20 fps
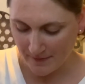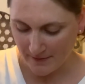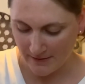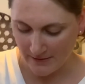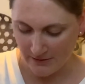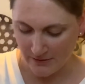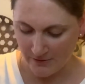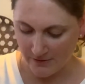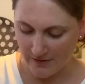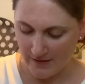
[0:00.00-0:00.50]

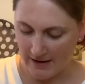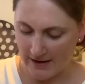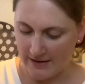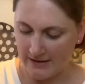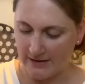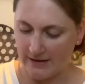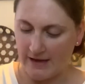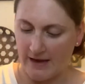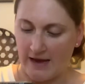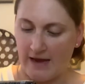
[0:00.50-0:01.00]
You
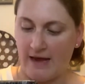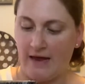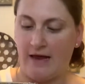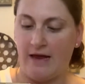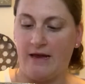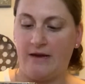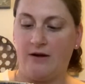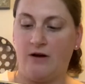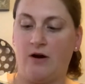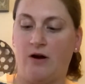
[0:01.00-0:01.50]
then get
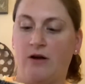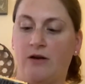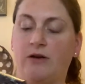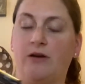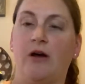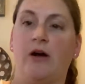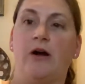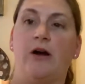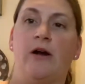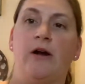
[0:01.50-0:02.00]
an On
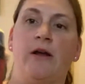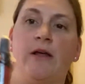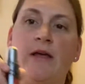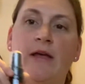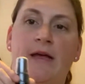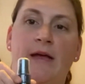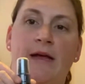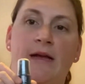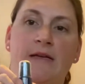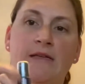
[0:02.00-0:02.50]
Guard
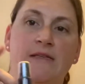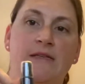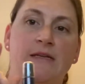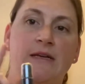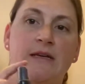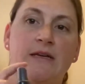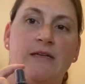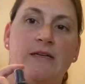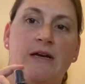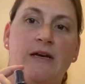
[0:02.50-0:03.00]
hand
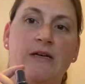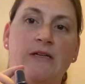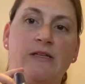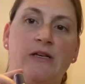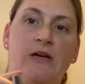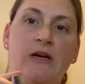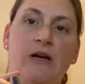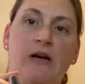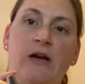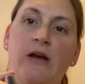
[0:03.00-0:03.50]

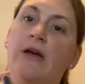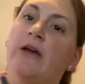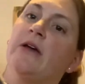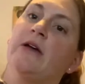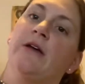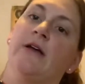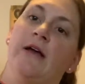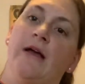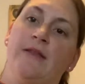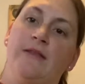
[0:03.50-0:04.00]
sanitizer
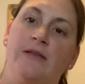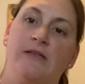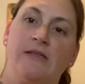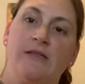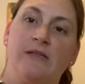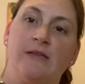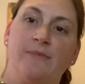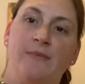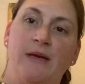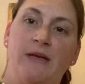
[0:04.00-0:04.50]
and this
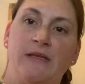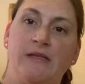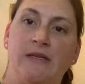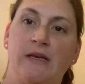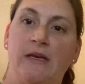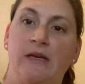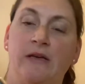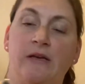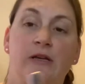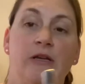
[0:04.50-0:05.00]
is amazing.